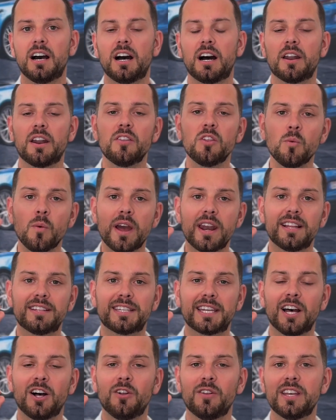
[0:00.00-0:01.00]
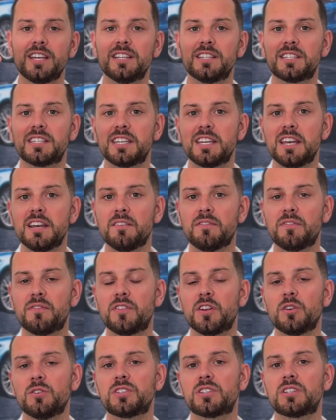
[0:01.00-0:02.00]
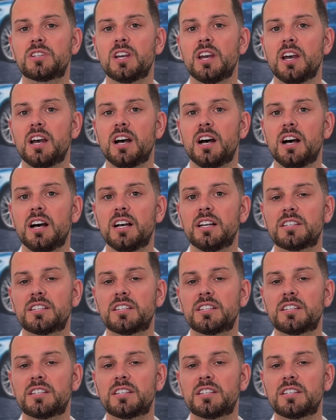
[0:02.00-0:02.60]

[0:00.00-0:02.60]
Another way to tell is if there's a